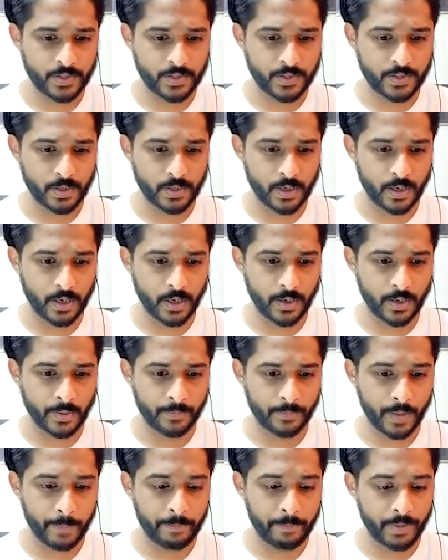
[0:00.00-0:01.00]

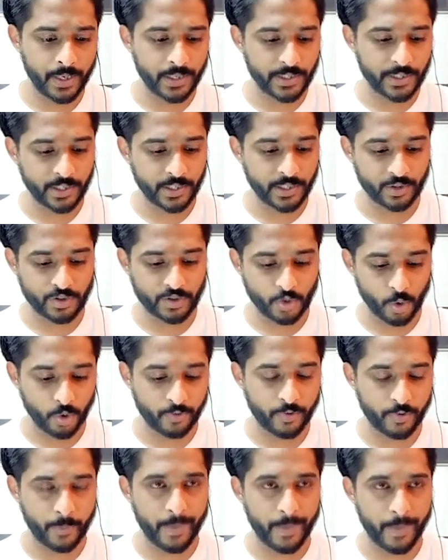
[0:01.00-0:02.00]
ability to score
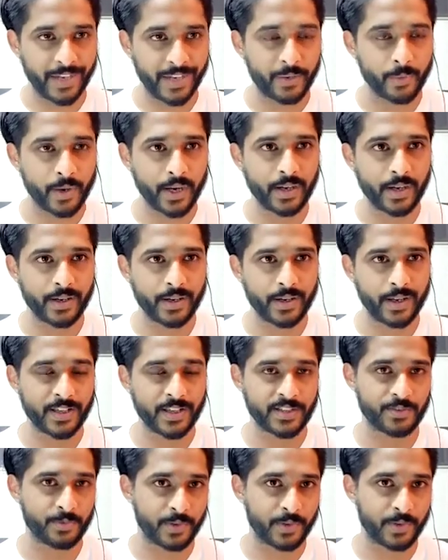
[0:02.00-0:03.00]
from anywhere
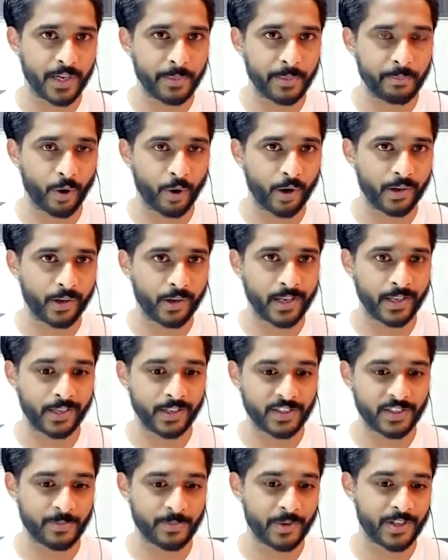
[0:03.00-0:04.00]
has really brought like a
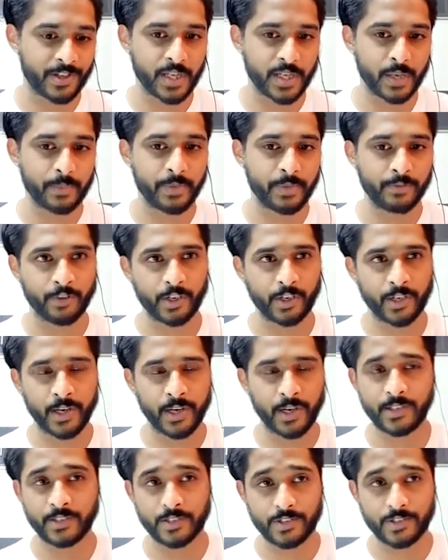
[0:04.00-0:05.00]
surprise element for United
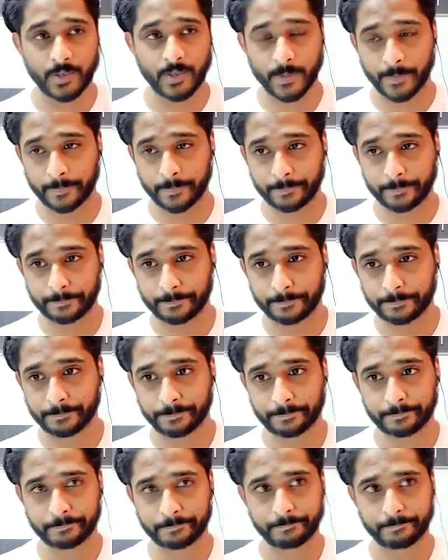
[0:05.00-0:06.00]
this year.
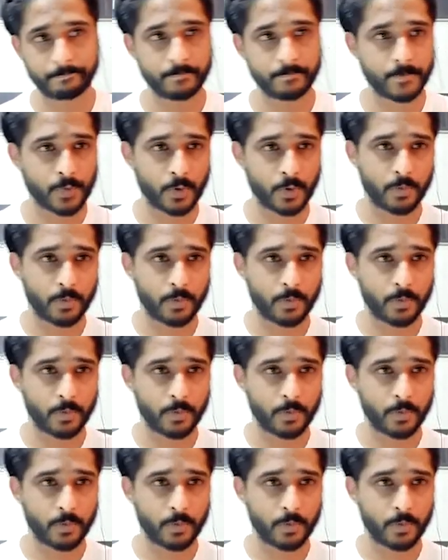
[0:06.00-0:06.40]
So